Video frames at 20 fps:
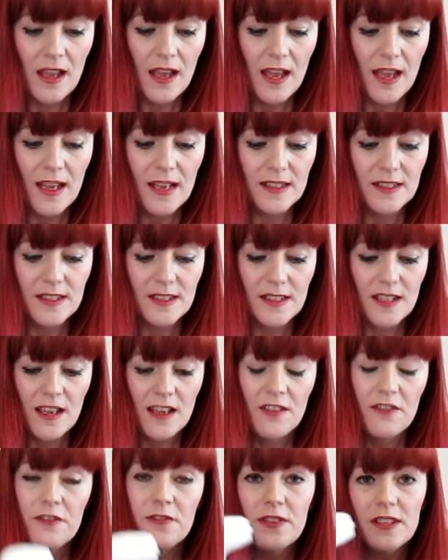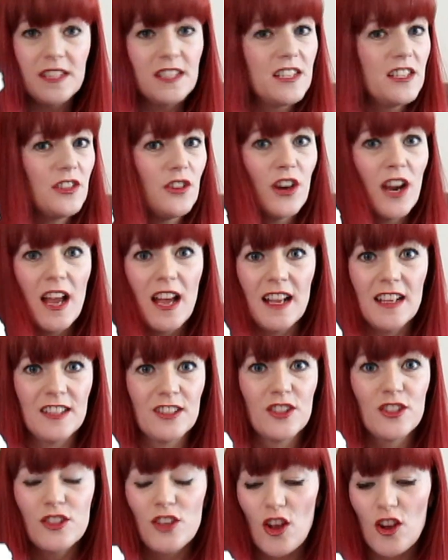It fits in your hand
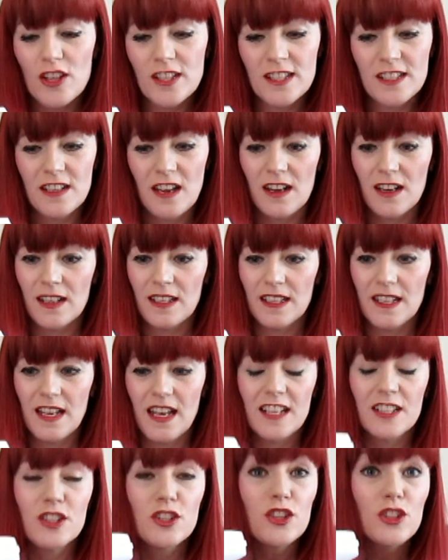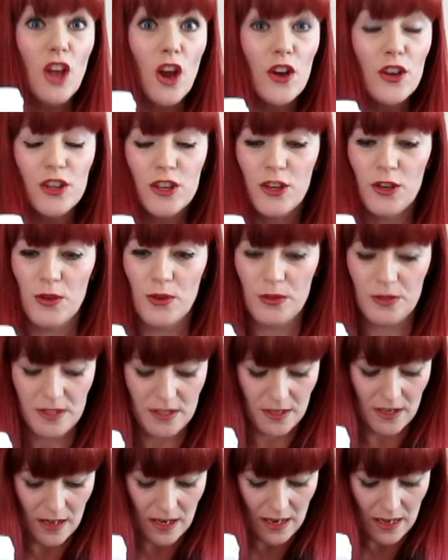so snugly. It's so cute.
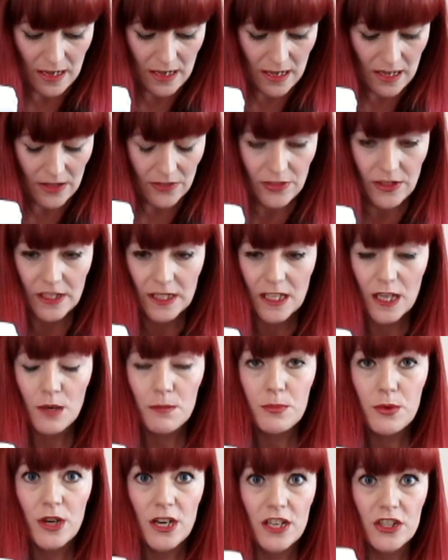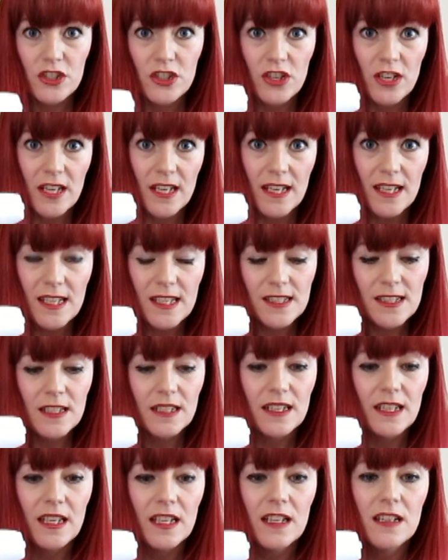The little brush
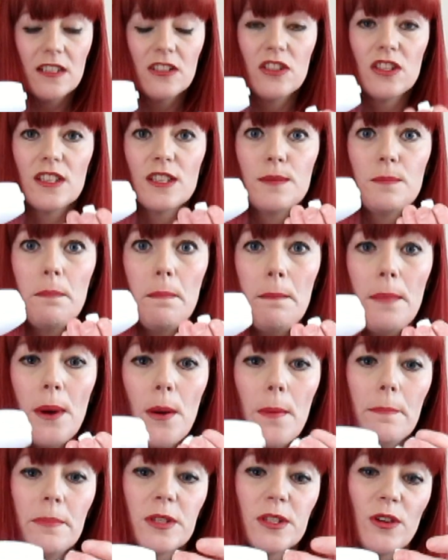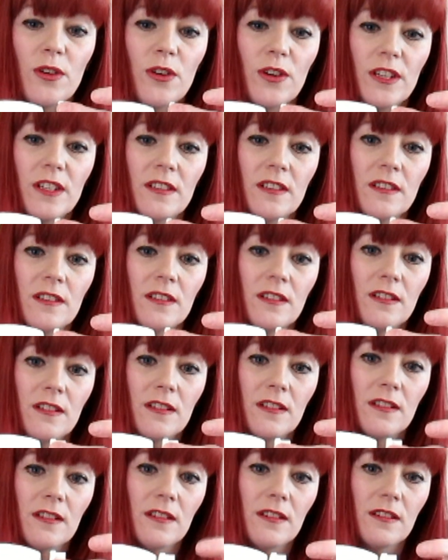easily just pops on.
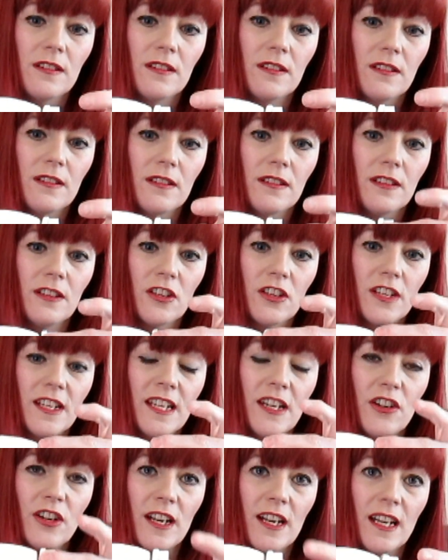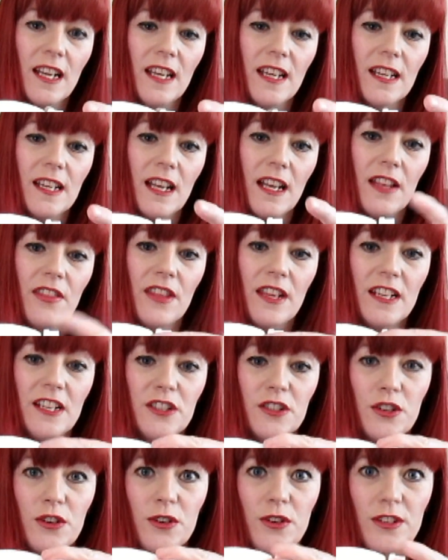You can hear it click and then it
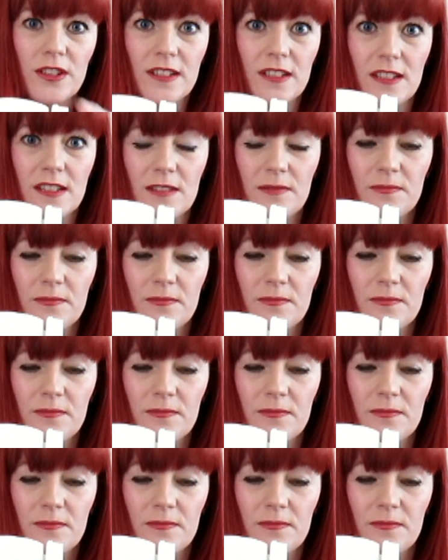turns.